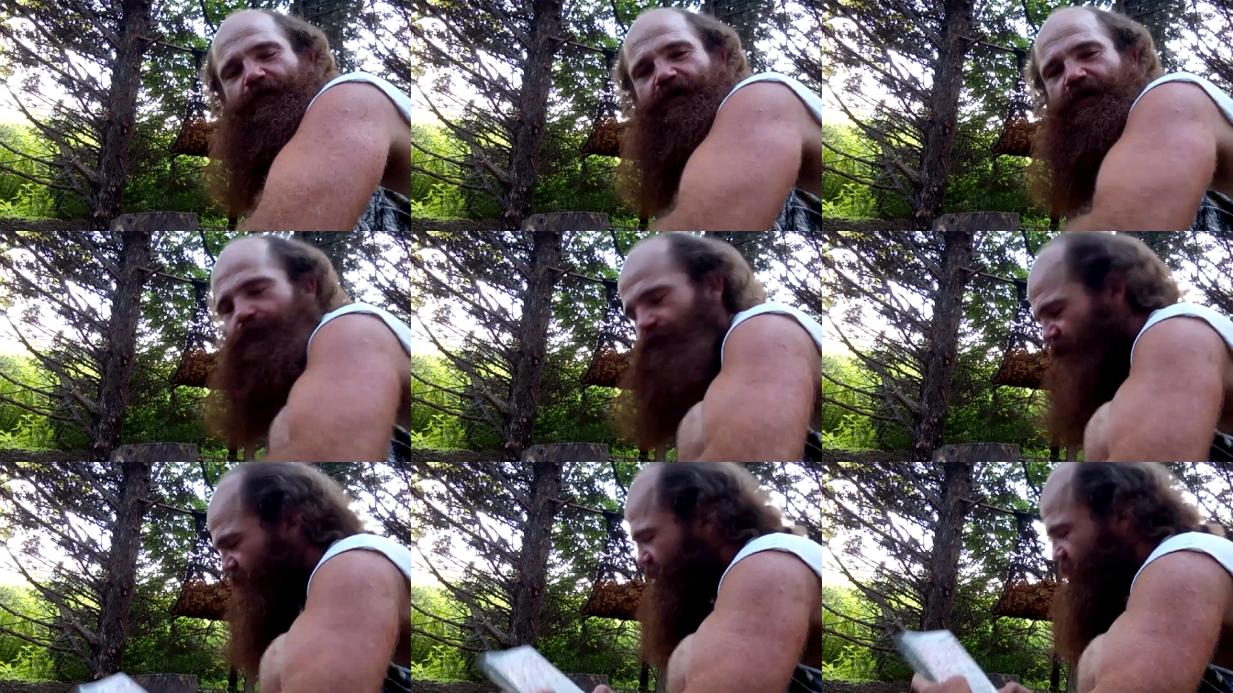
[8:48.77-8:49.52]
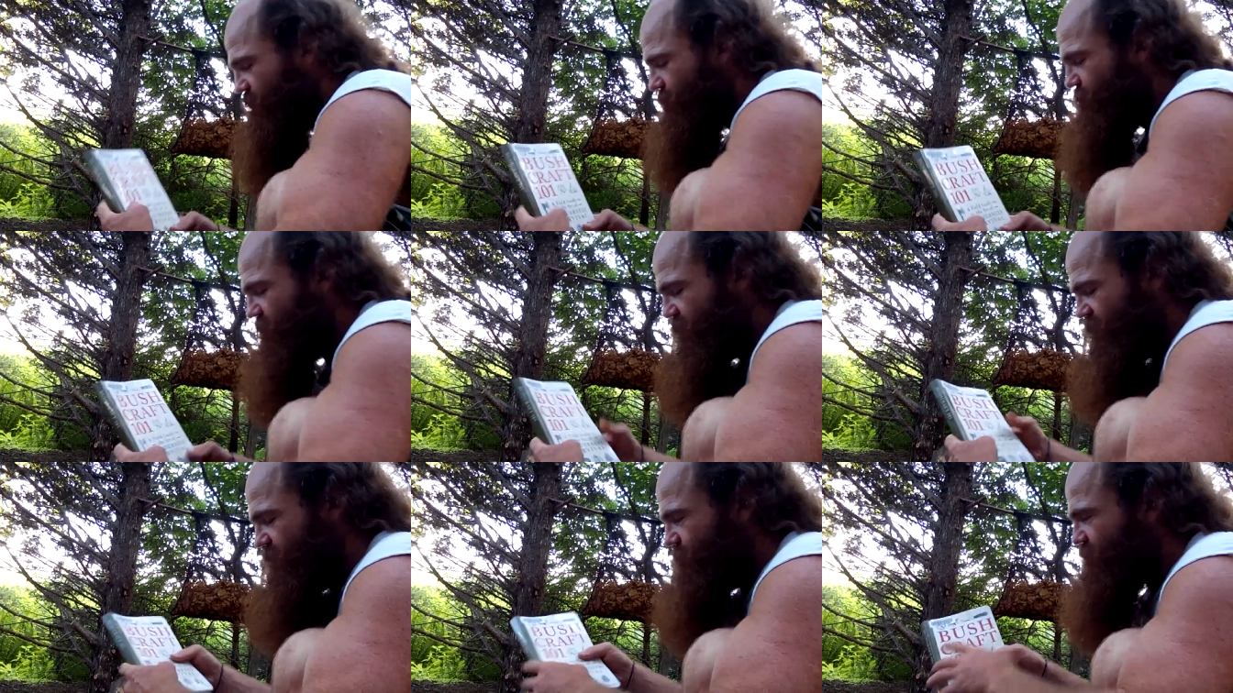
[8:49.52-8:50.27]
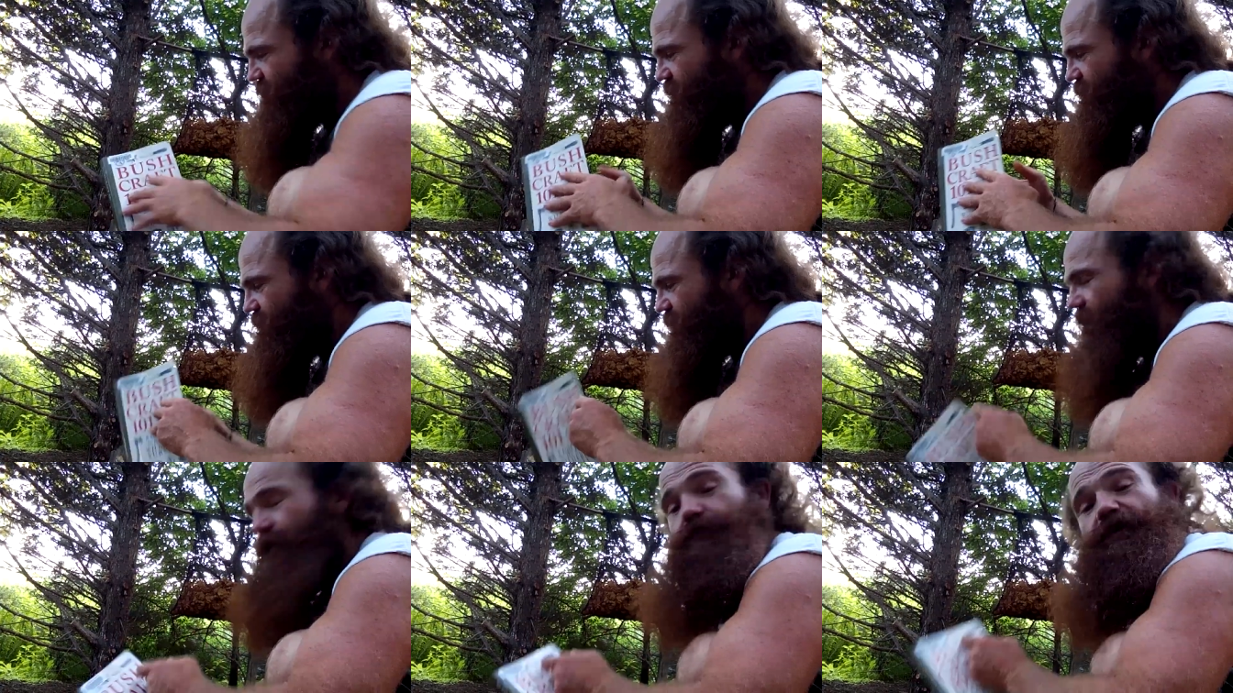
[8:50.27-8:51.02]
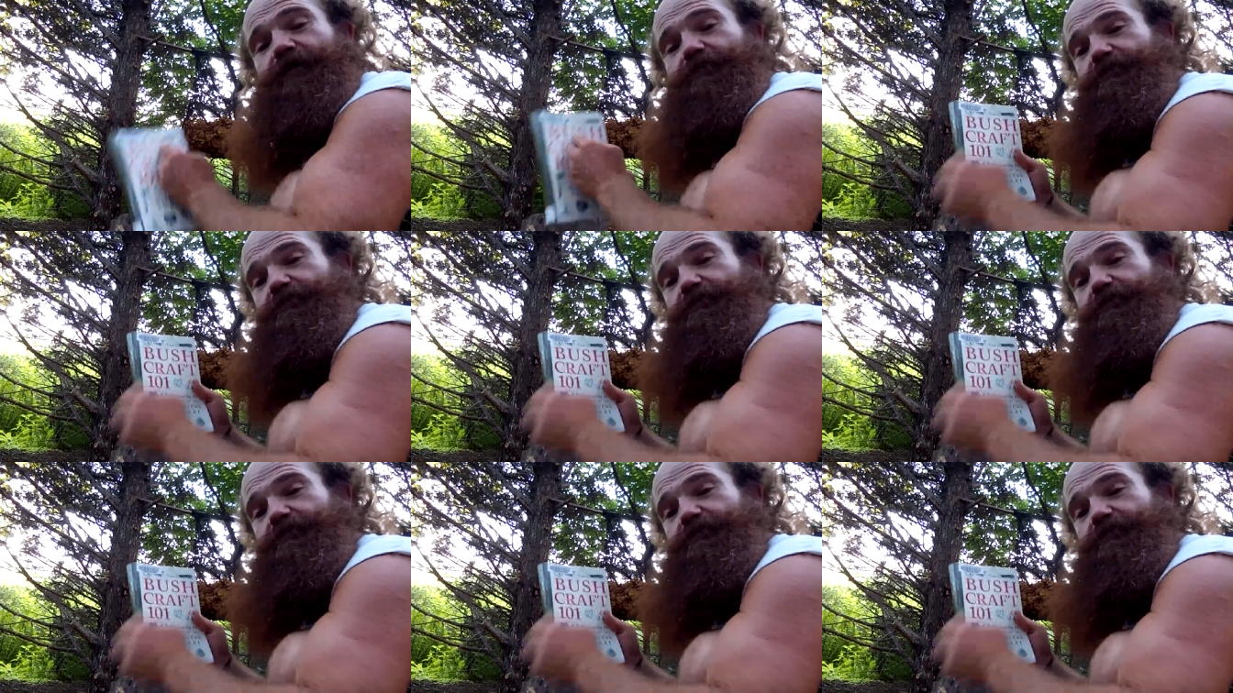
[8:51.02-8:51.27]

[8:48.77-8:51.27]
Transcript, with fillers: is what we call them. But uh, I've